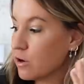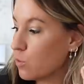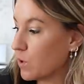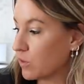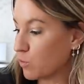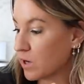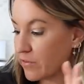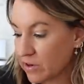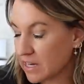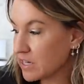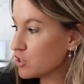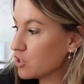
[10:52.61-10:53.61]
with whatever
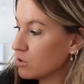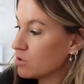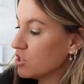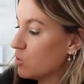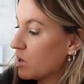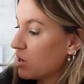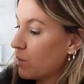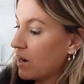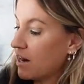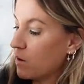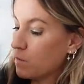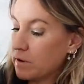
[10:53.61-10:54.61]
kind of shoes you want to
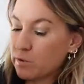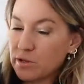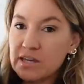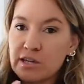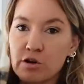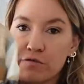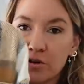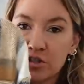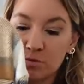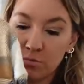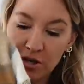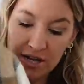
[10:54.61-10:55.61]
wear, it would be really cute for
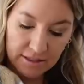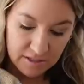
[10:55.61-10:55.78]
spring.